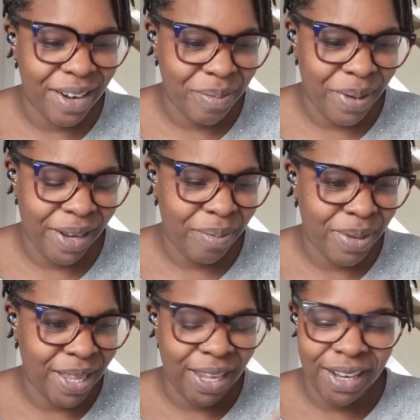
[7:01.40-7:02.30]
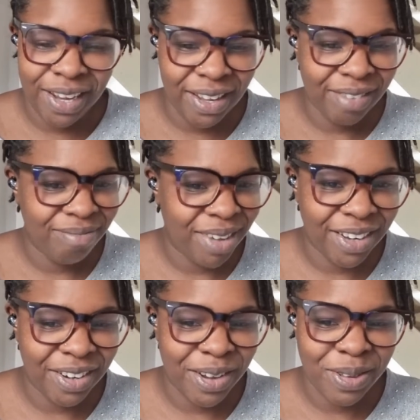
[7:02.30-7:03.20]
in a particular, I
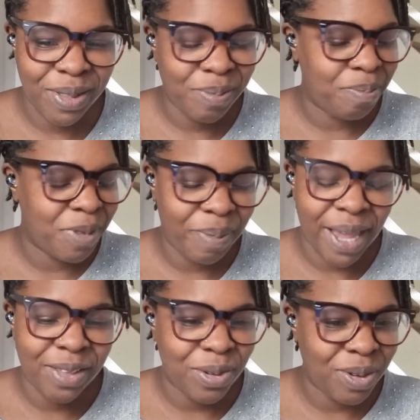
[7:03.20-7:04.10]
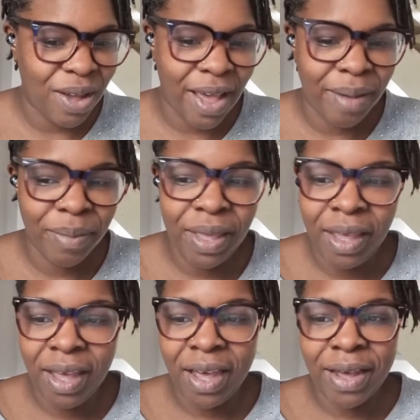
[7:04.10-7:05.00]
don't know, space or time,
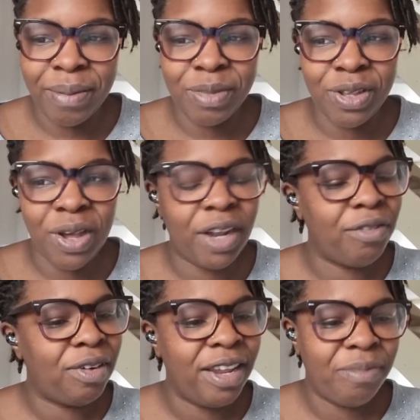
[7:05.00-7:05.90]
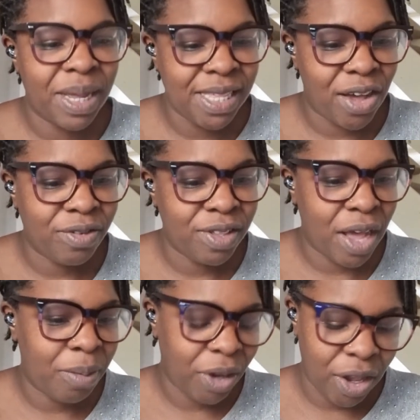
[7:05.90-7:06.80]
to kind of relieve myself so that
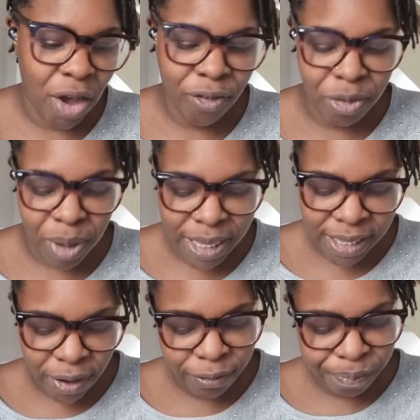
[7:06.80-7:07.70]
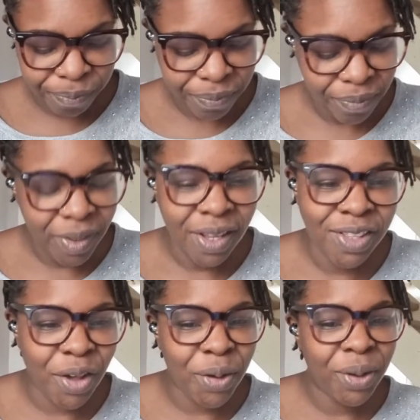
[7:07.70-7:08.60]
I'm looking after myself.
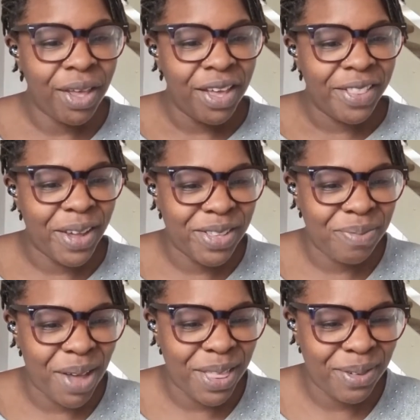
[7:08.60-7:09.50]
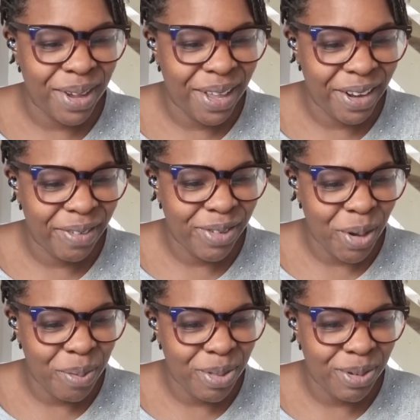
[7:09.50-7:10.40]
So those are my three kind of
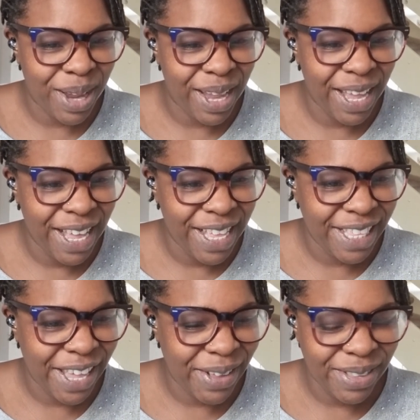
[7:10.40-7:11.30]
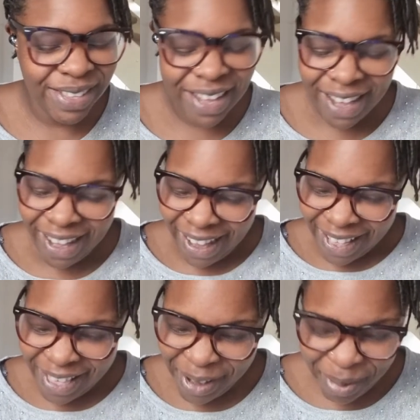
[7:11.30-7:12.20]
top three skills. I
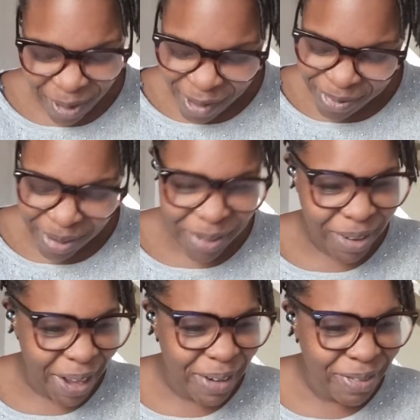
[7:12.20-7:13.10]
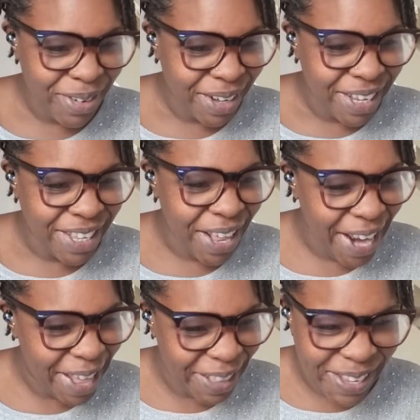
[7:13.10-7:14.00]
think I've kind of done
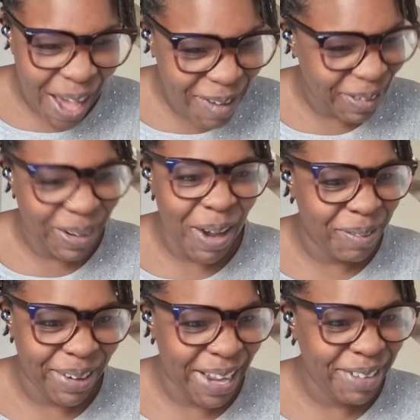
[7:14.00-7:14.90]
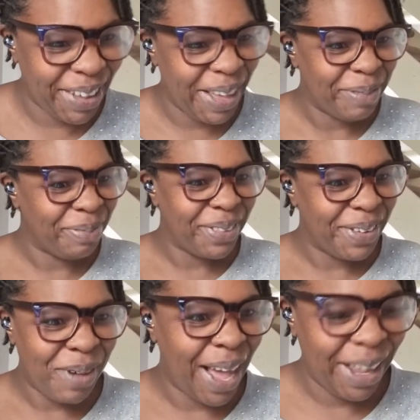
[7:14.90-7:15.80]
it in the timer. I can't believe it.
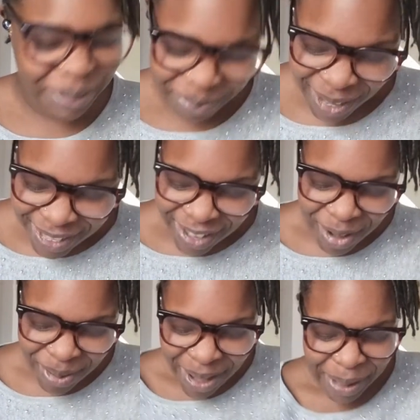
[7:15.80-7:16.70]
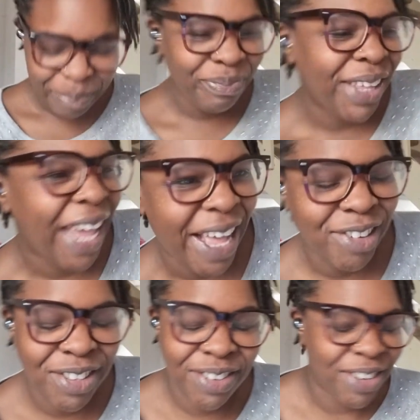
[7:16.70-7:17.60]
Wow. So yeah,
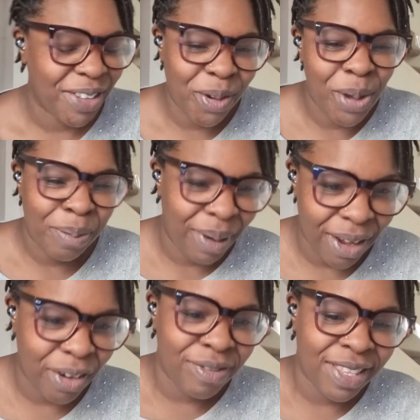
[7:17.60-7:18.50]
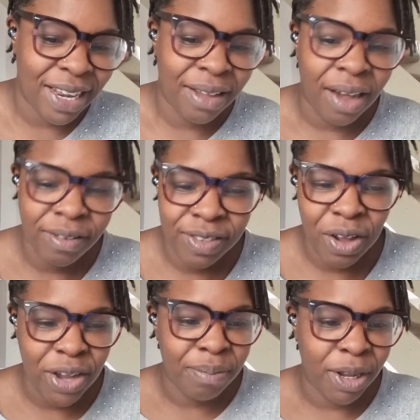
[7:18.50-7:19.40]
just a quick plug. Obviously, I've
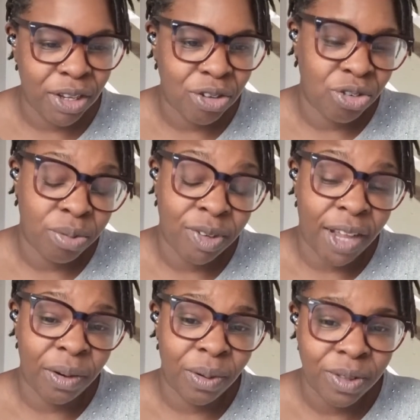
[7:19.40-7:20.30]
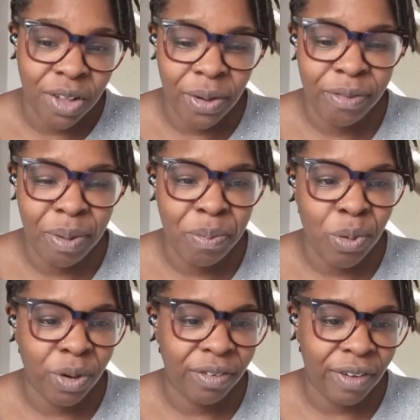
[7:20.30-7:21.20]
started my YouTube channel, so if people
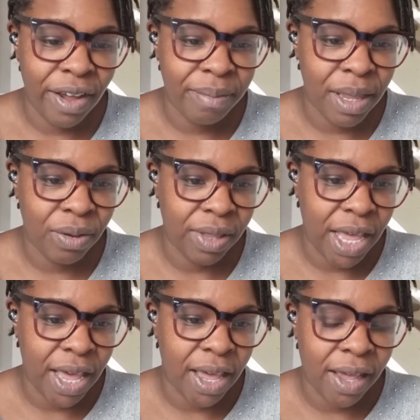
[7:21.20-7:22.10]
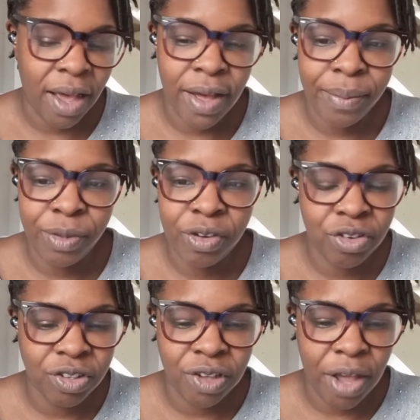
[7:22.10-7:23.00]
want to find me on there, you could
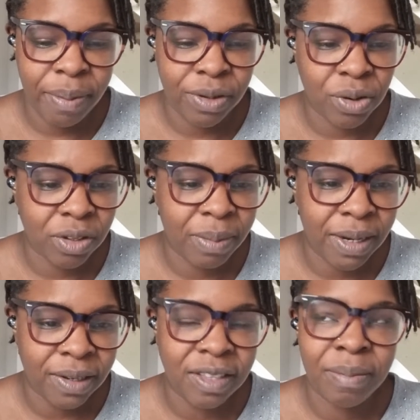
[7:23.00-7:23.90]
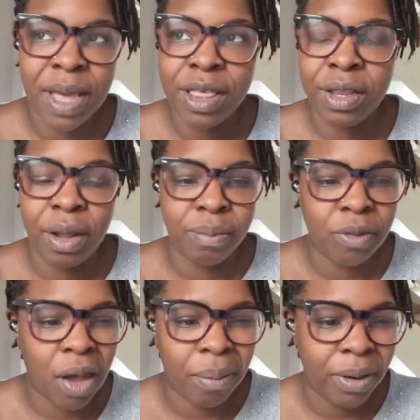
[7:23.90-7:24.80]
just type in Dr. Melody Smith, and I'm
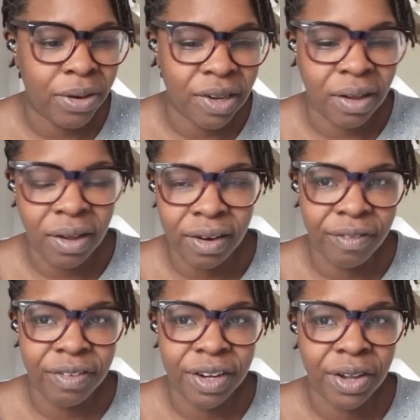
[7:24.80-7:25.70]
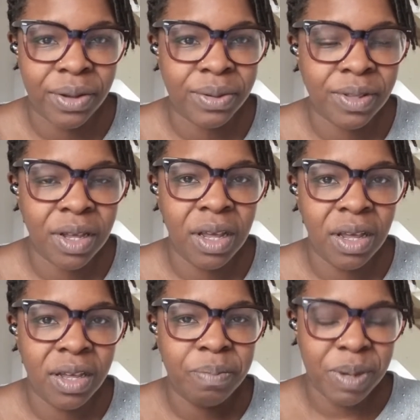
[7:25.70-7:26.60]
uploading kind of videos
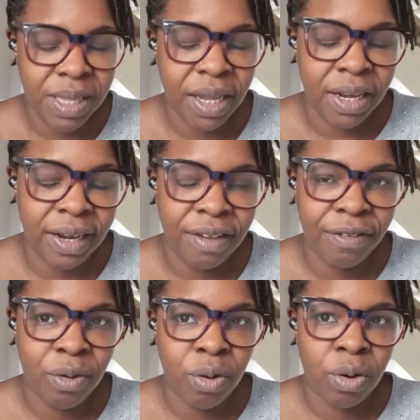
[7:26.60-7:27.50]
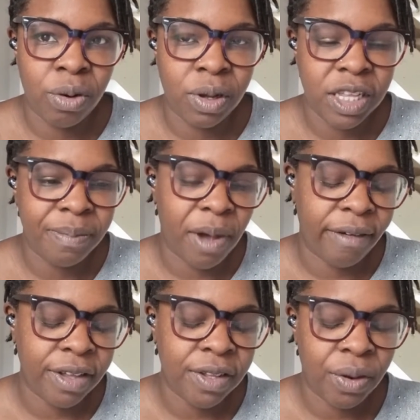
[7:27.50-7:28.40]
particularly for
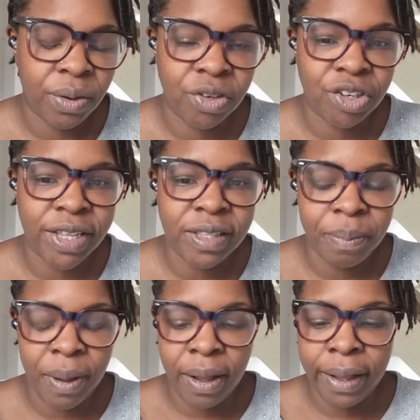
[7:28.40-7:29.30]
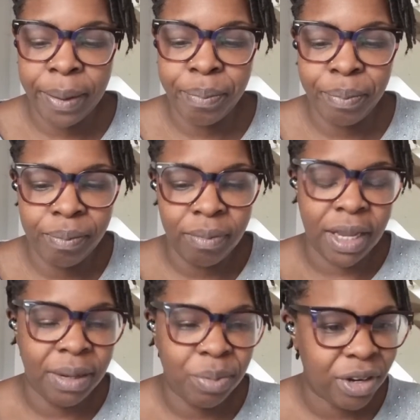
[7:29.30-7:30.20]
aspiring psychologists, but
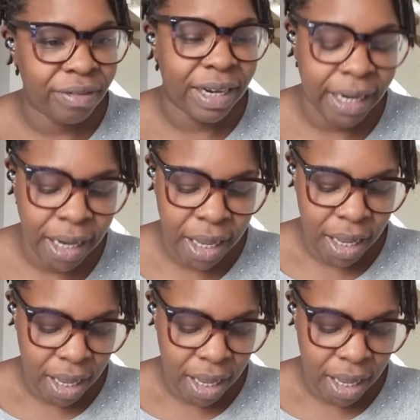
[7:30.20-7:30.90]
anybody really